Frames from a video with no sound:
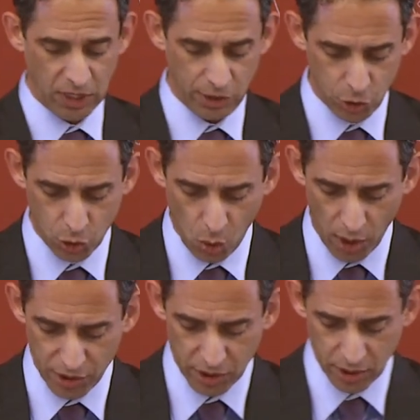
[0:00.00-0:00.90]
In
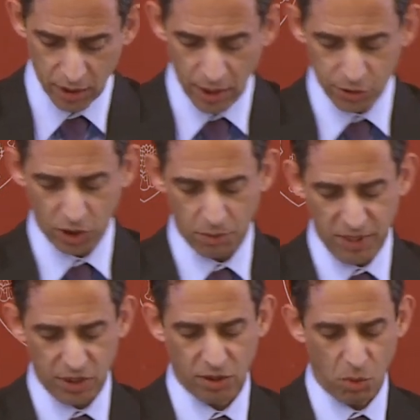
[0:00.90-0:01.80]
short, to
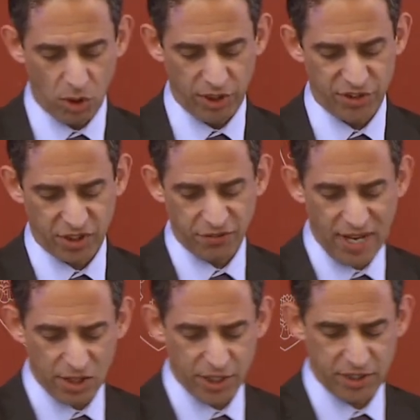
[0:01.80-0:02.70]
commit the moralistic
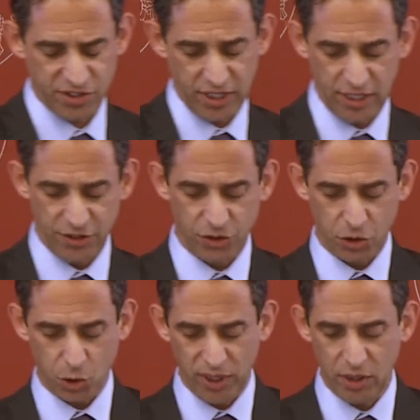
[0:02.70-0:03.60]
fallacy is
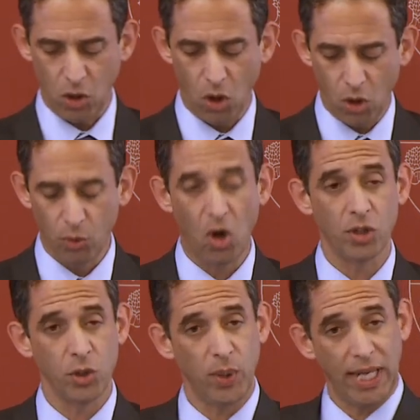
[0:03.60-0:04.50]
to treat all
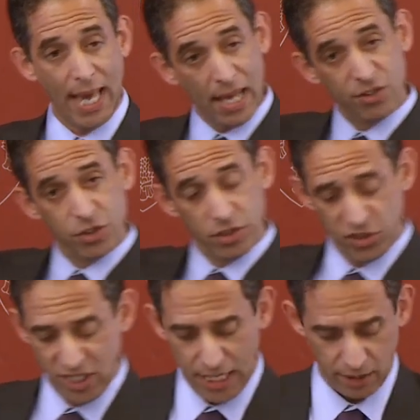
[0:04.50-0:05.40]
wrongdoing as
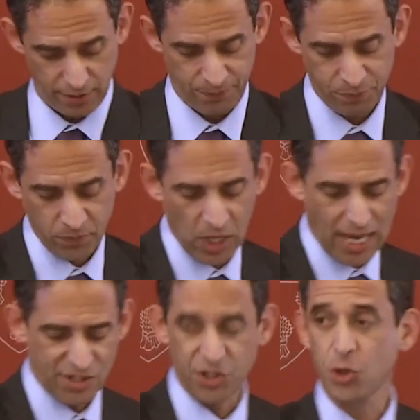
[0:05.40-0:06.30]
sin,
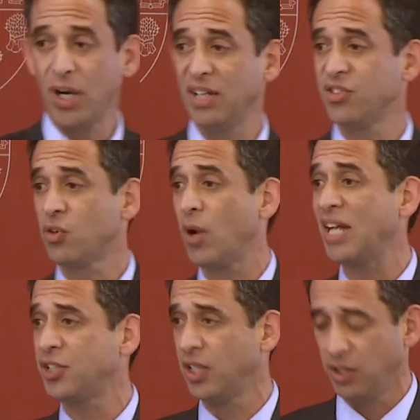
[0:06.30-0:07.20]
as a
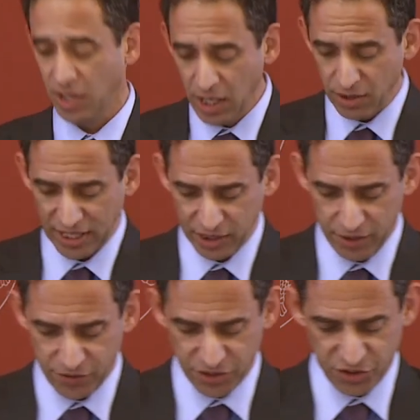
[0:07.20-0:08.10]
transgression that
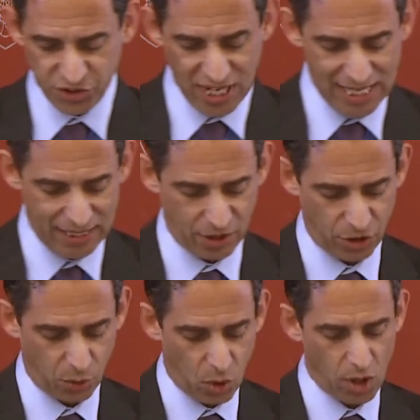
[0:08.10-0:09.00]
leaves a stain
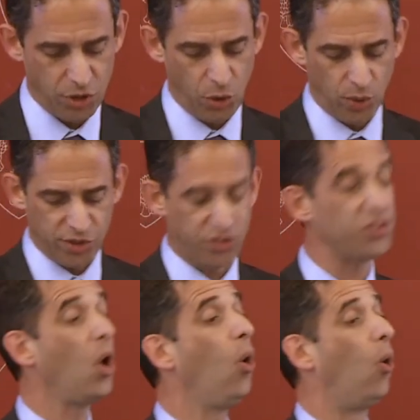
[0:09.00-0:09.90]
on the wrongdoer's
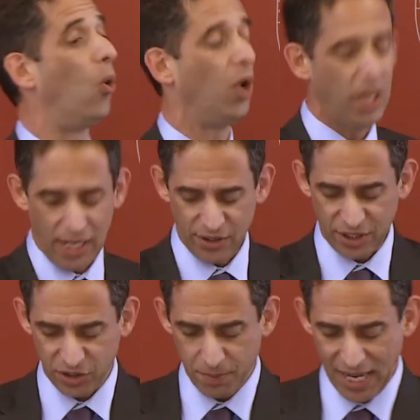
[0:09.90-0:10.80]
soul and
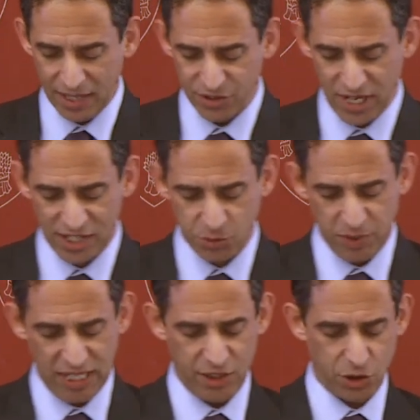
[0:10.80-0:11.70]
that demands
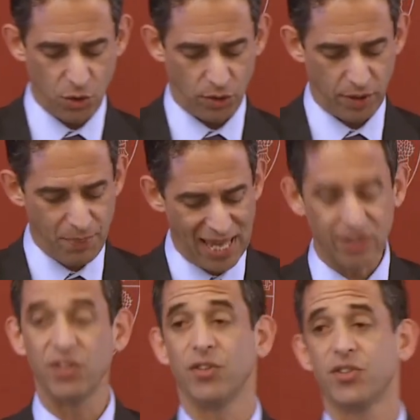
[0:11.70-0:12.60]
expiation or
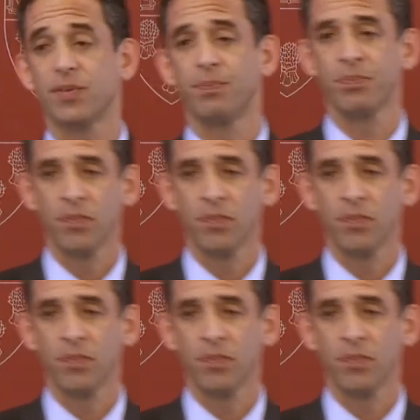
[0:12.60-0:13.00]
repentance.